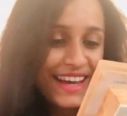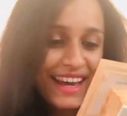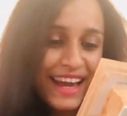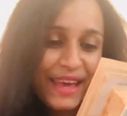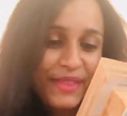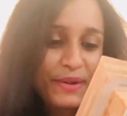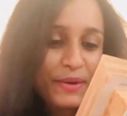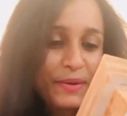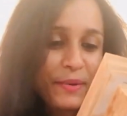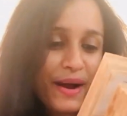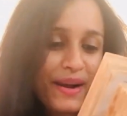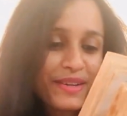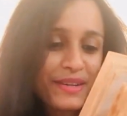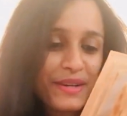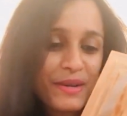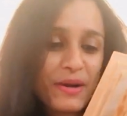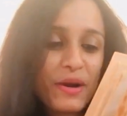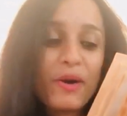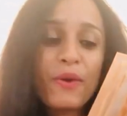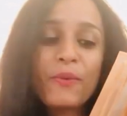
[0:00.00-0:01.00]
Another
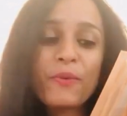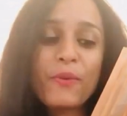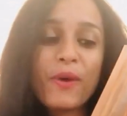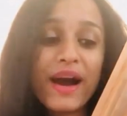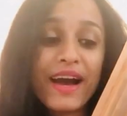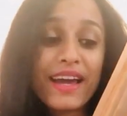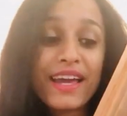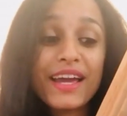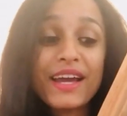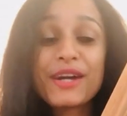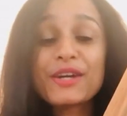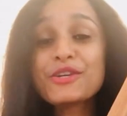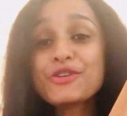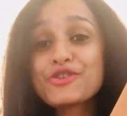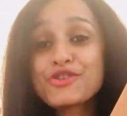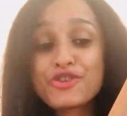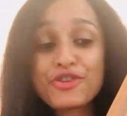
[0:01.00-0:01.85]
one, why you